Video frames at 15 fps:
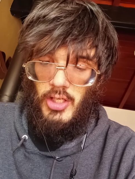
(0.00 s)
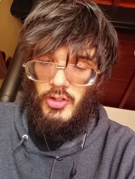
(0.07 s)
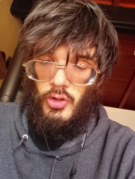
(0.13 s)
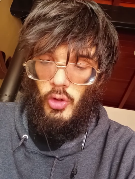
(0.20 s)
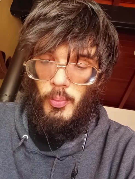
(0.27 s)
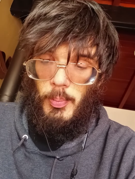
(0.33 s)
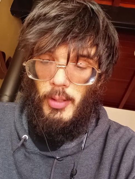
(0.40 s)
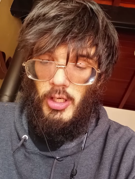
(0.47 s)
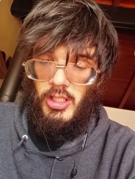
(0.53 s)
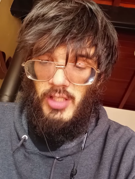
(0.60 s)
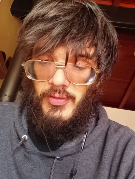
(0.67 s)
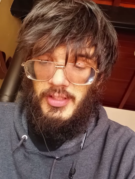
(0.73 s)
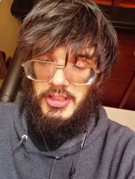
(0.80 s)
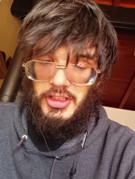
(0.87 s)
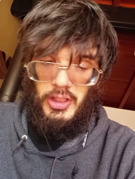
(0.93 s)
No part
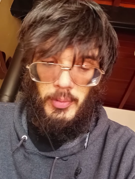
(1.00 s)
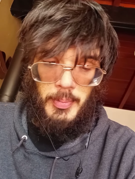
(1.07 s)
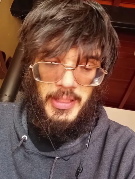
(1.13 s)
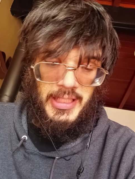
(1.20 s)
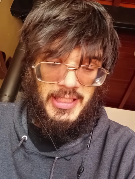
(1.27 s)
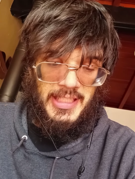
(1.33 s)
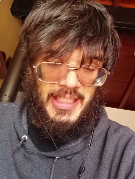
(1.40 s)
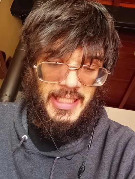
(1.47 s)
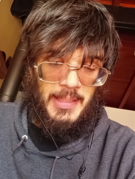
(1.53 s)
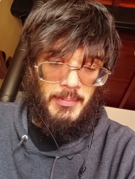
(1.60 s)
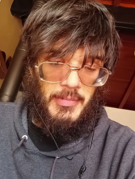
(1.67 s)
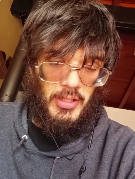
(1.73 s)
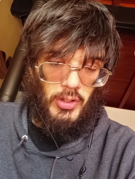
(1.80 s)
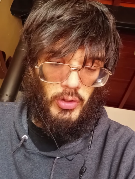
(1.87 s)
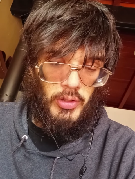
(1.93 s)
of it shall be
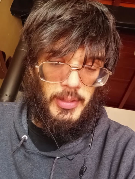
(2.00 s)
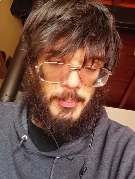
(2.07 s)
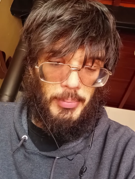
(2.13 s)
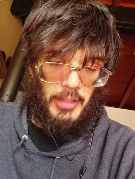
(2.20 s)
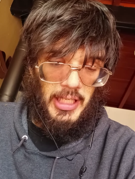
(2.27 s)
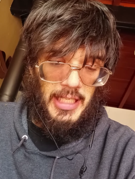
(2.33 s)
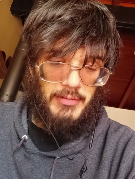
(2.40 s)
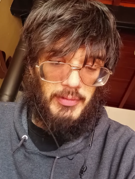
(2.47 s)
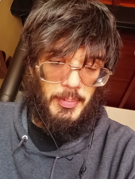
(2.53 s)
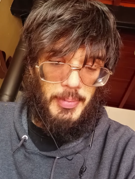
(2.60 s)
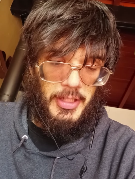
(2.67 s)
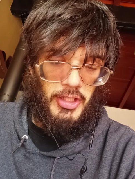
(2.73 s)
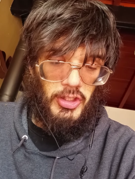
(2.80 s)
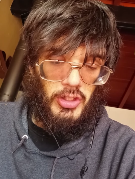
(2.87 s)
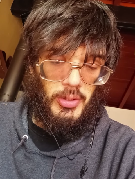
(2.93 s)
deemed or implied
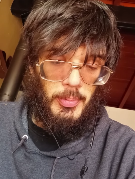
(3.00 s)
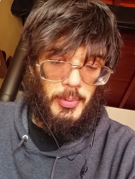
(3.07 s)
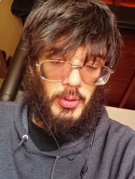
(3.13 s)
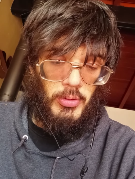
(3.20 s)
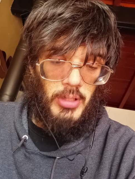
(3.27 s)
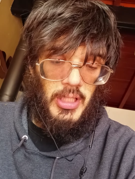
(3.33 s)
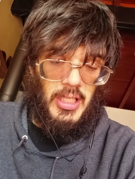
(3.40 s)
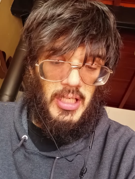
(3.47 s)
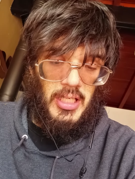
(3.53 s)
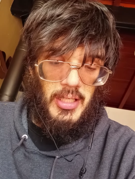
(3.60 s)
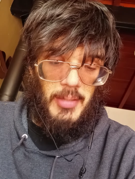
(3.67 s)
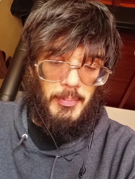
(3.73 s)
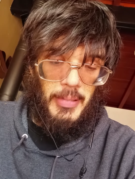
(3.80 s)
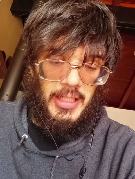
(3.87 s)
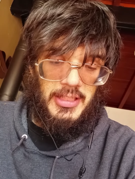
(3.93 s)
repealable
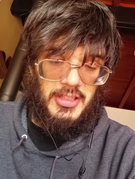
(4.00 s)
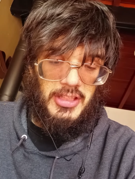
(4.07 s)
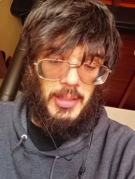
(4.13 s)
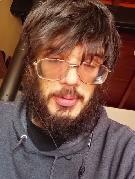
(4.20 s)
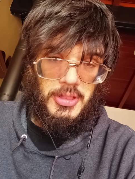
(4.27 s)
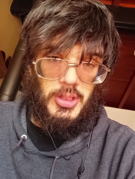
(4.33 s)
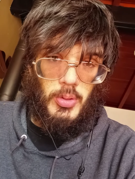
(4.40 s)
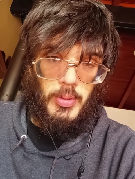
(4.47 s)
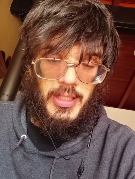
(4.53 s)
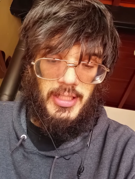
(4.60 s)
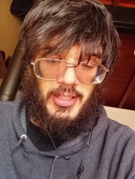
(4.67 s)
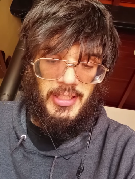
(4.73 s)
by subsequent